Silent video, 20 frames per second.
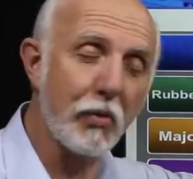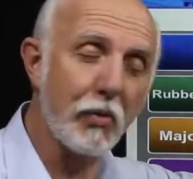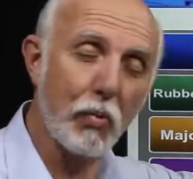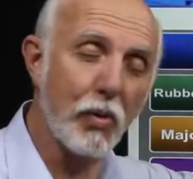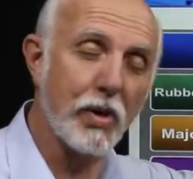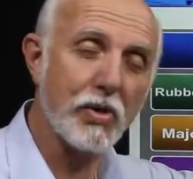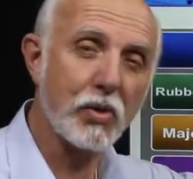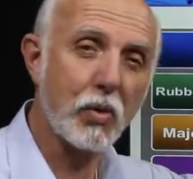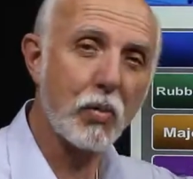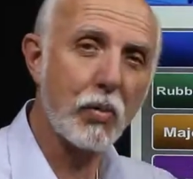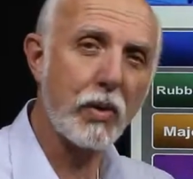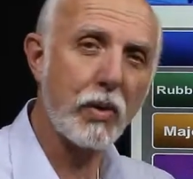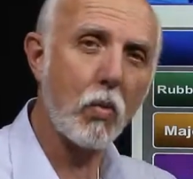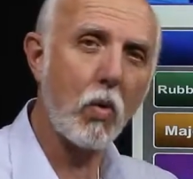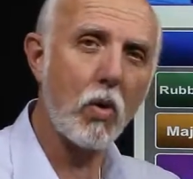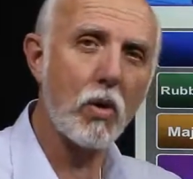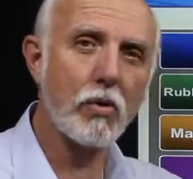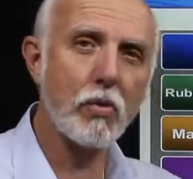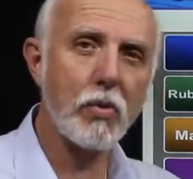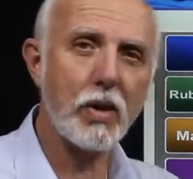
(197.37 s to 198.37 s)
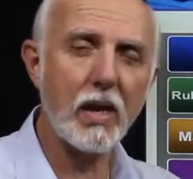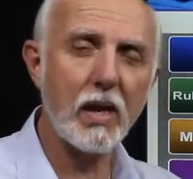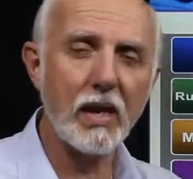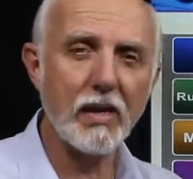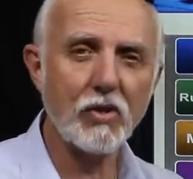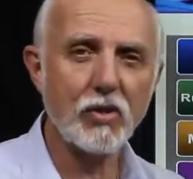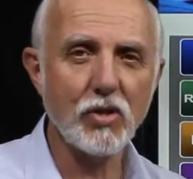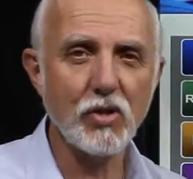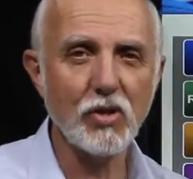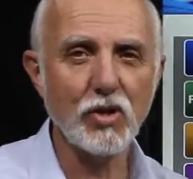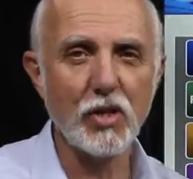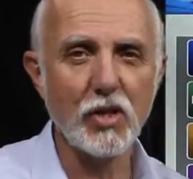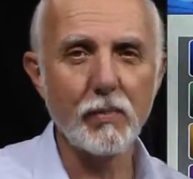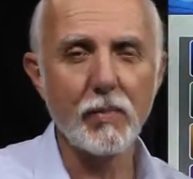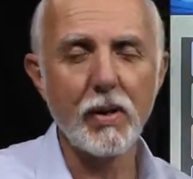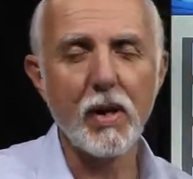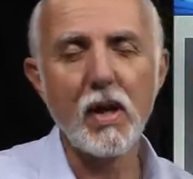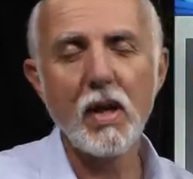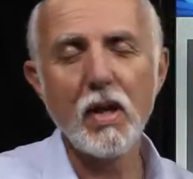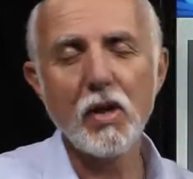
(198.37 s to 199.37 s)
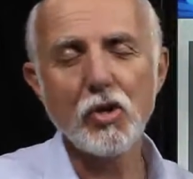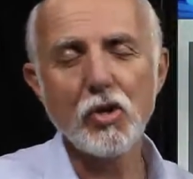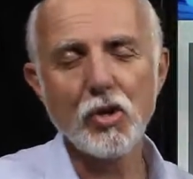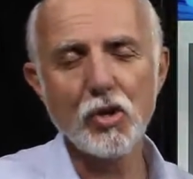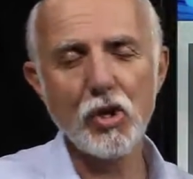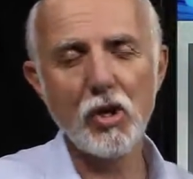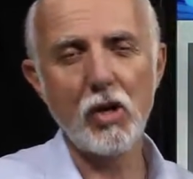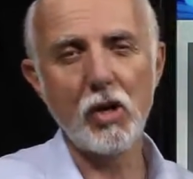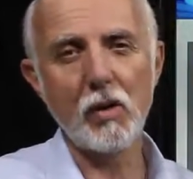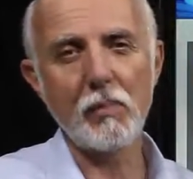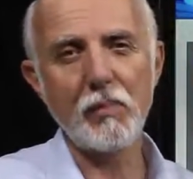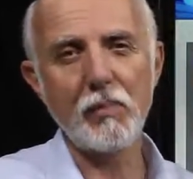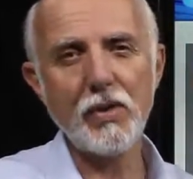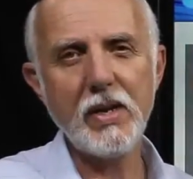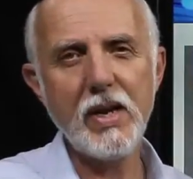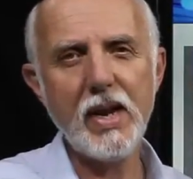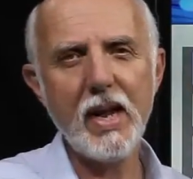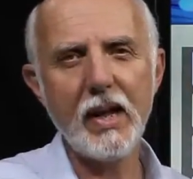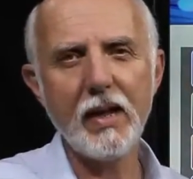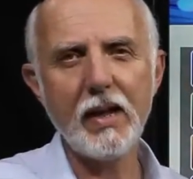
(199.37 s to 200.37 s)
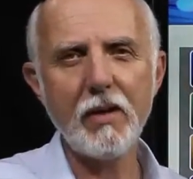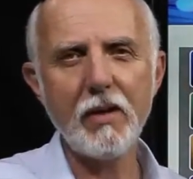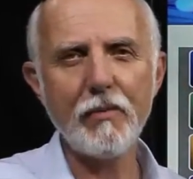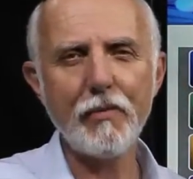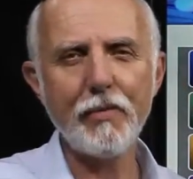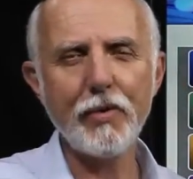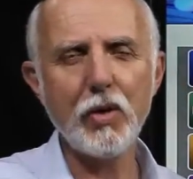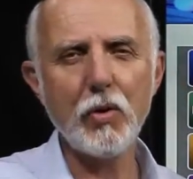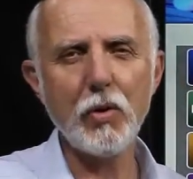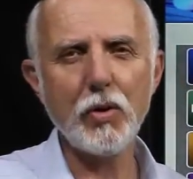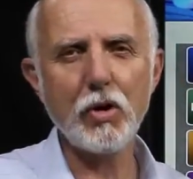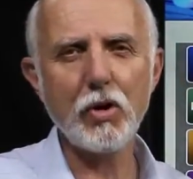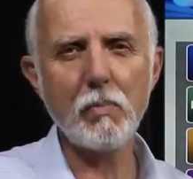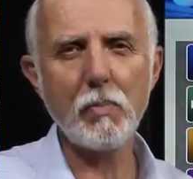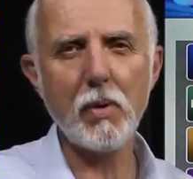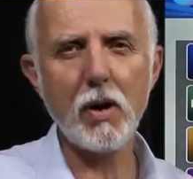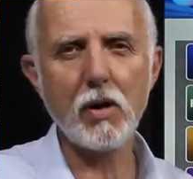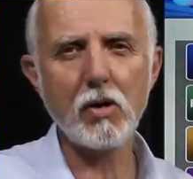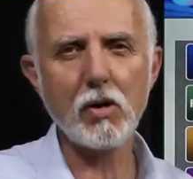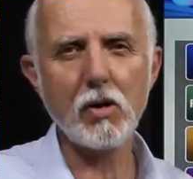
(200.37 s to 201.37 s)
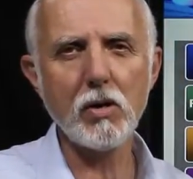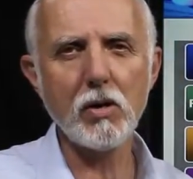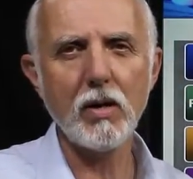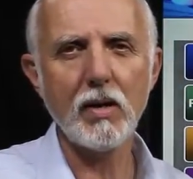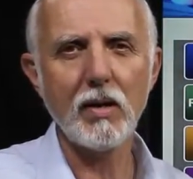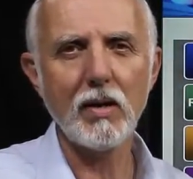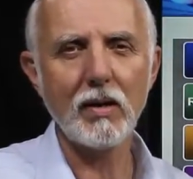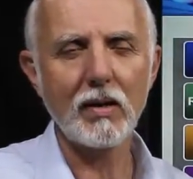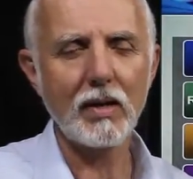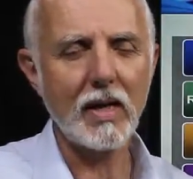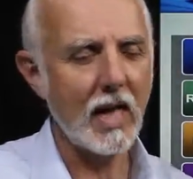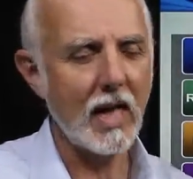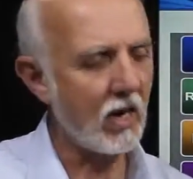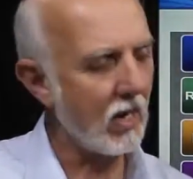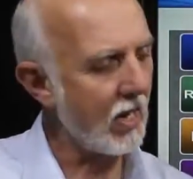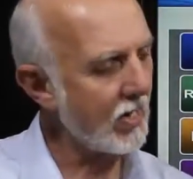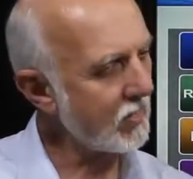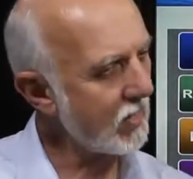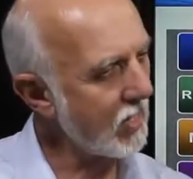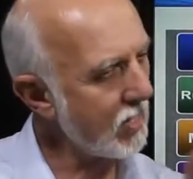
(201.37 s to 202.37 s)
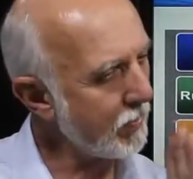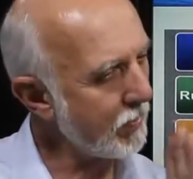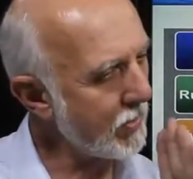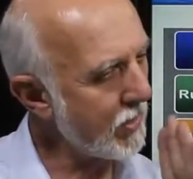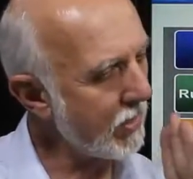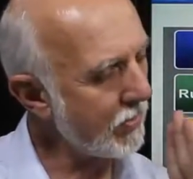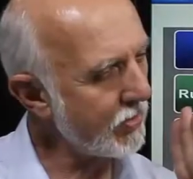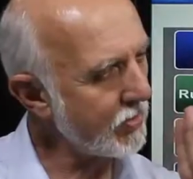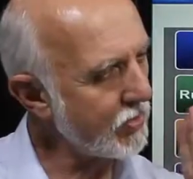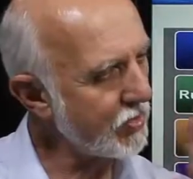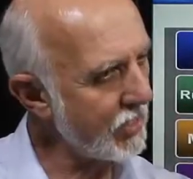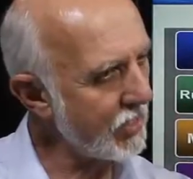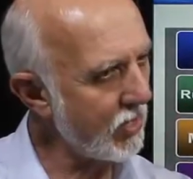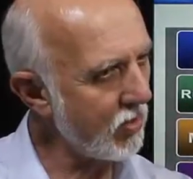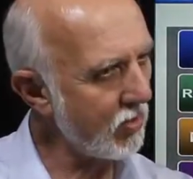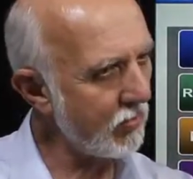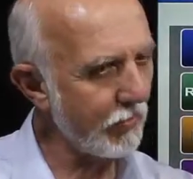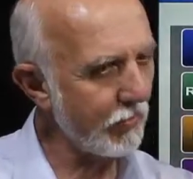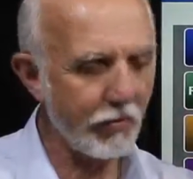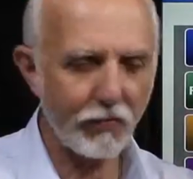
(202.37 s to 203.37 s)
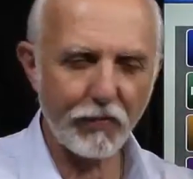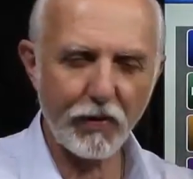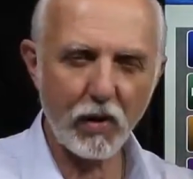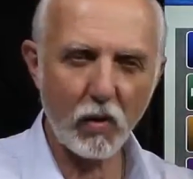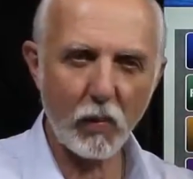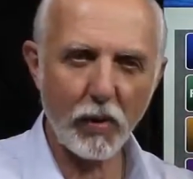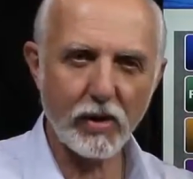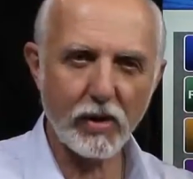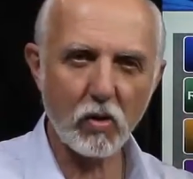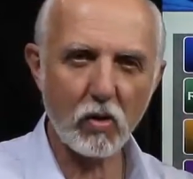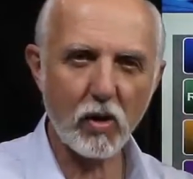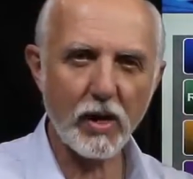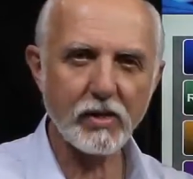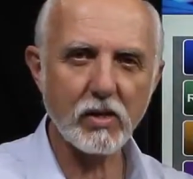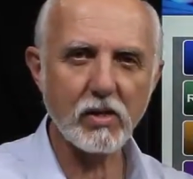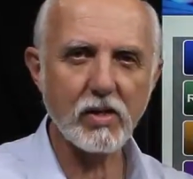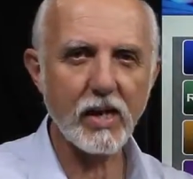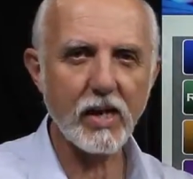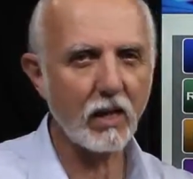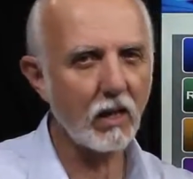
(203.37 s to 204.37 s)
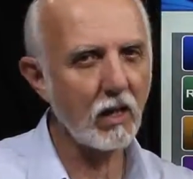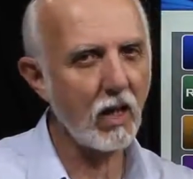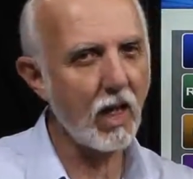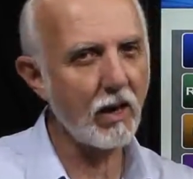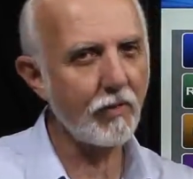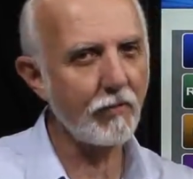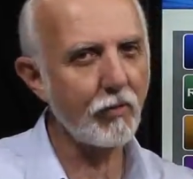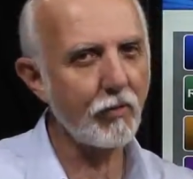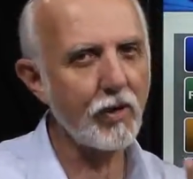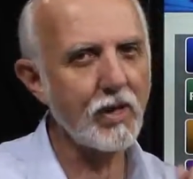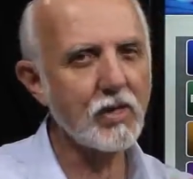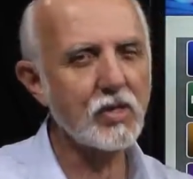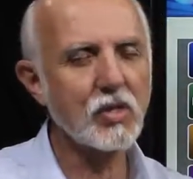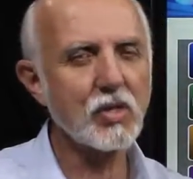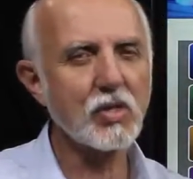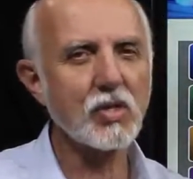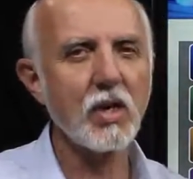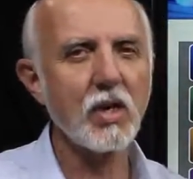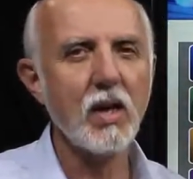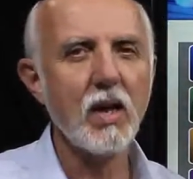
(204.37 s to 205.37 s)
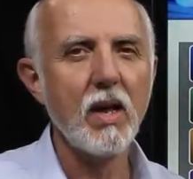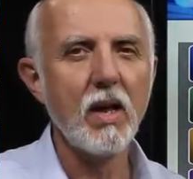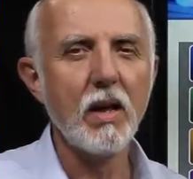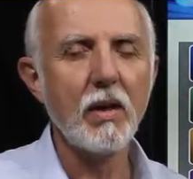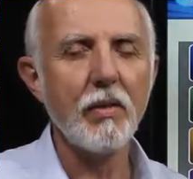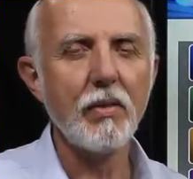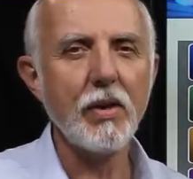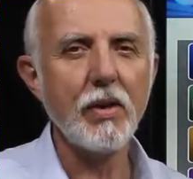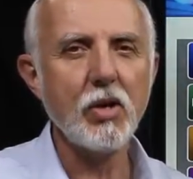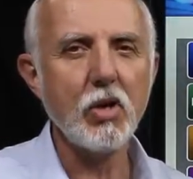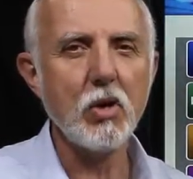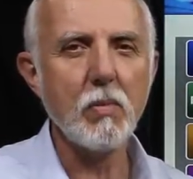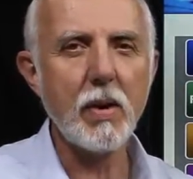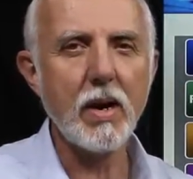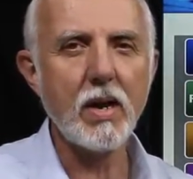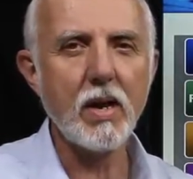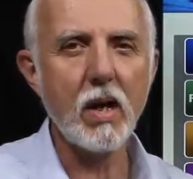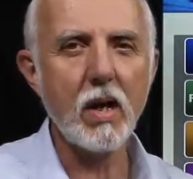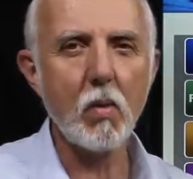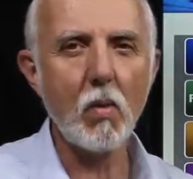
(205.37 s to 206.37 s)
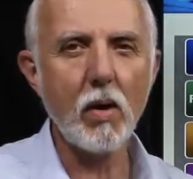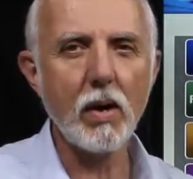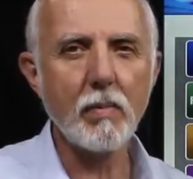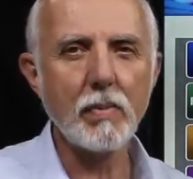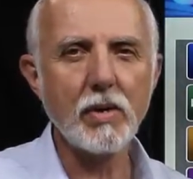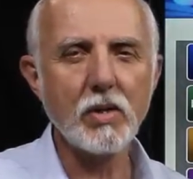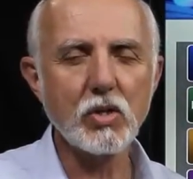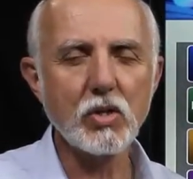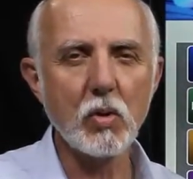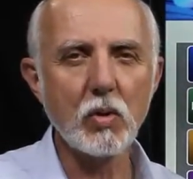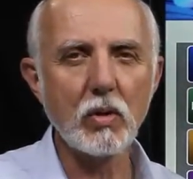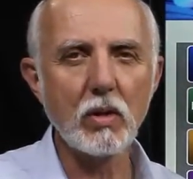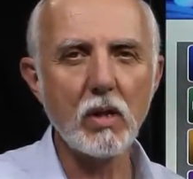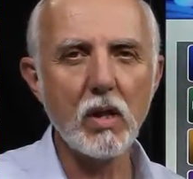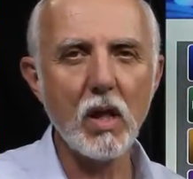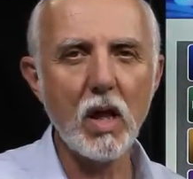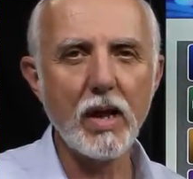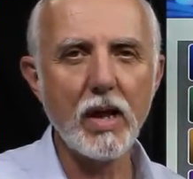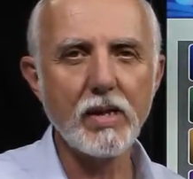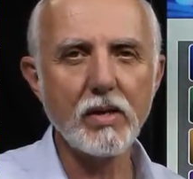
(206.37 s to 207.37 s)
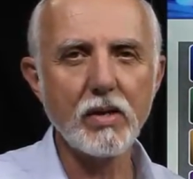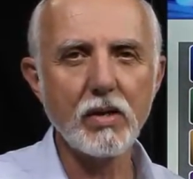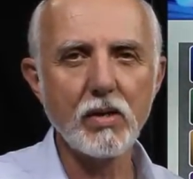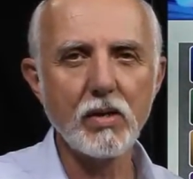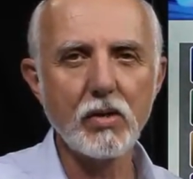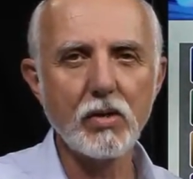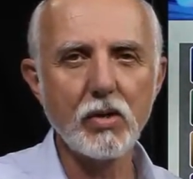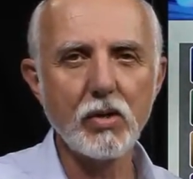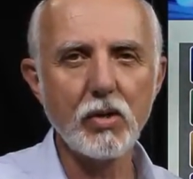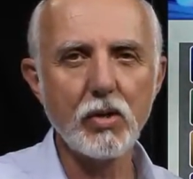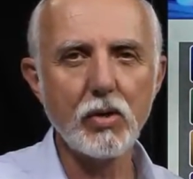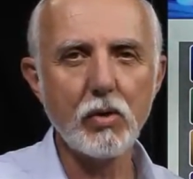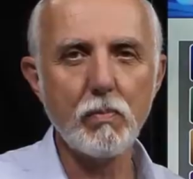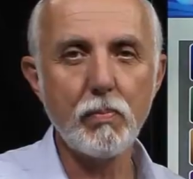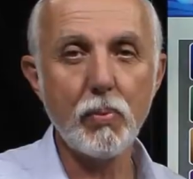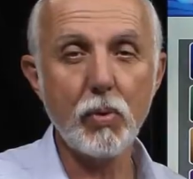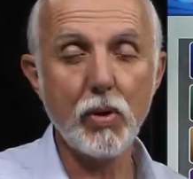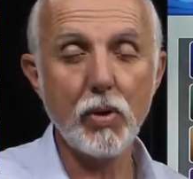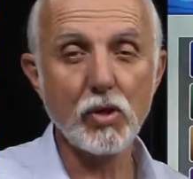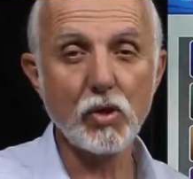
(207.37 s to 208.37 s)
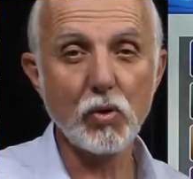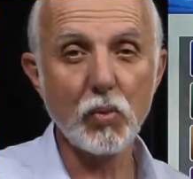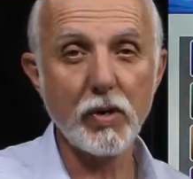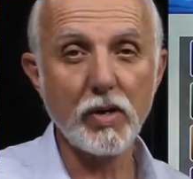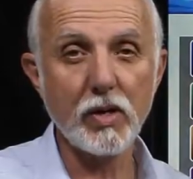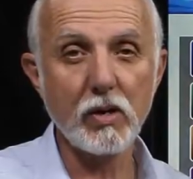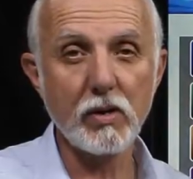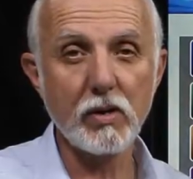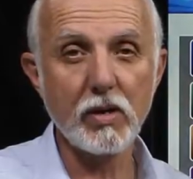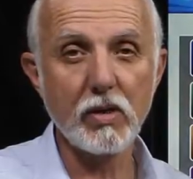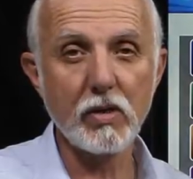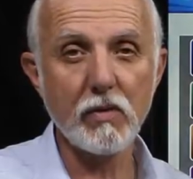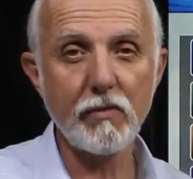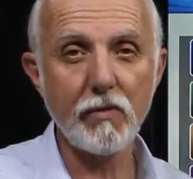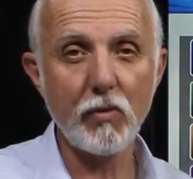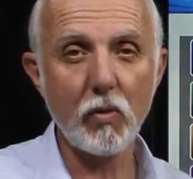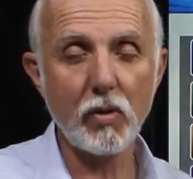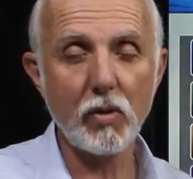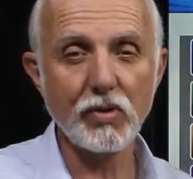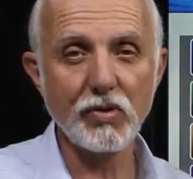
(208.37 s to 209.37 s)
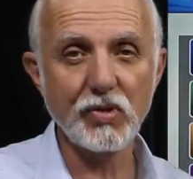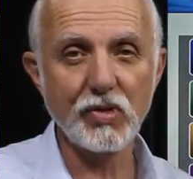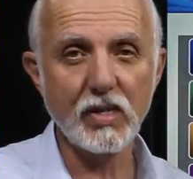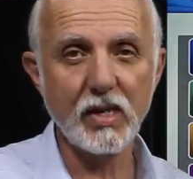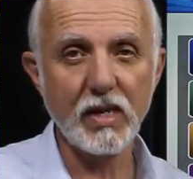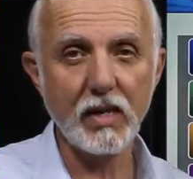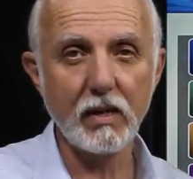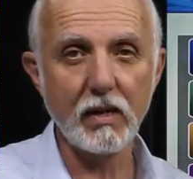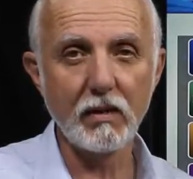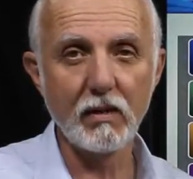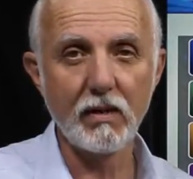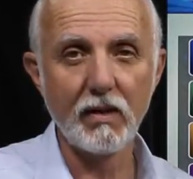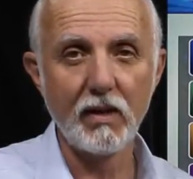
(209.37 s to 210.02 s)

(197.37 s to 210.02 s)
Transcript: the risk-reward relationship? Sure, yeah, if you and your partner kind of like to keep it down the center of the fairway, don't like to take a lot of risks, then you may not want to be so inclined to push when you're in the 4th seat.